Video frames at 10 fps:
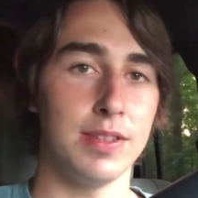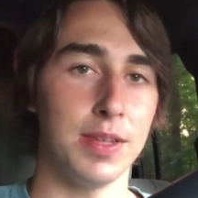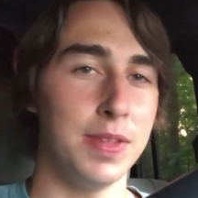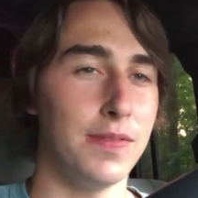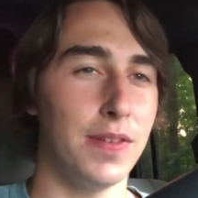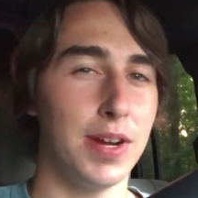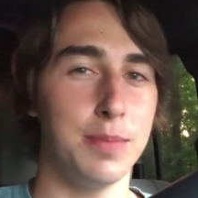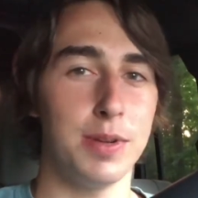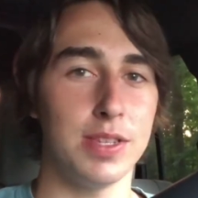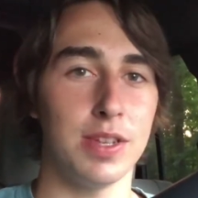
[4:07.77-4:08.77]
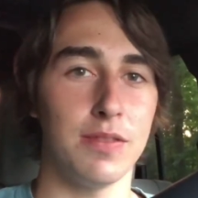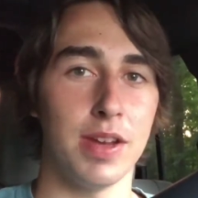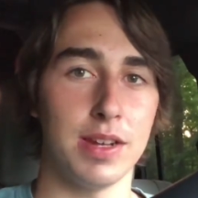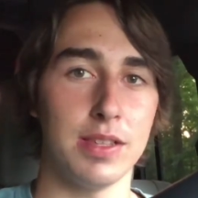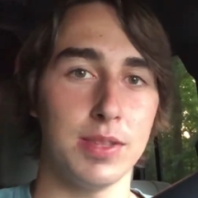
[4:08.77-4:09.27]
Some of the fire had put itself
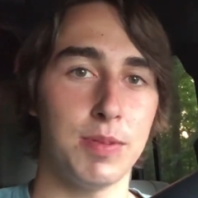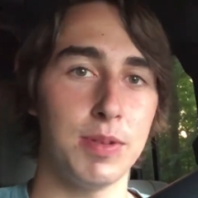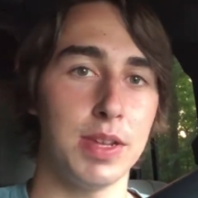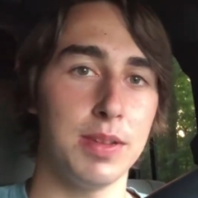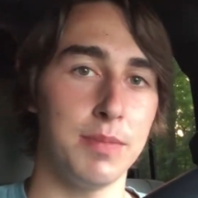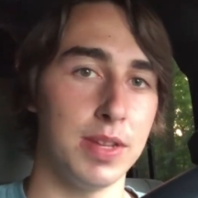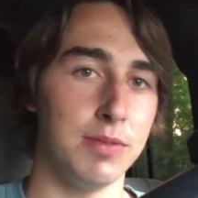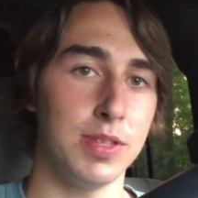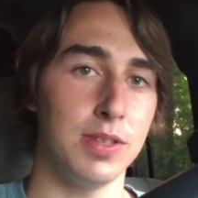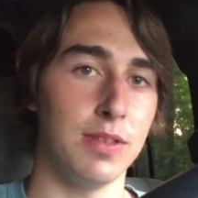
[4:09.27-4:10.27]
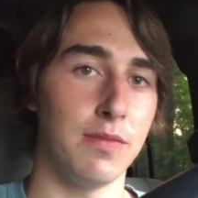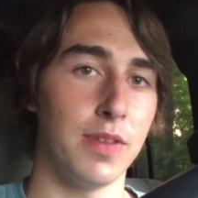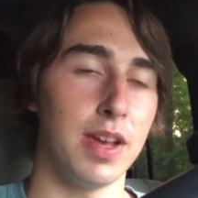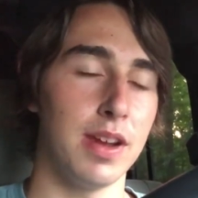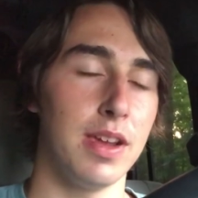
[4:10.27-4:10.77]
out at this point, but it was still on
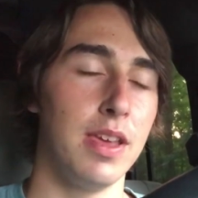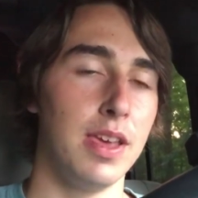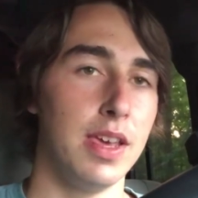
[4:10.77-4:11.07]
fire.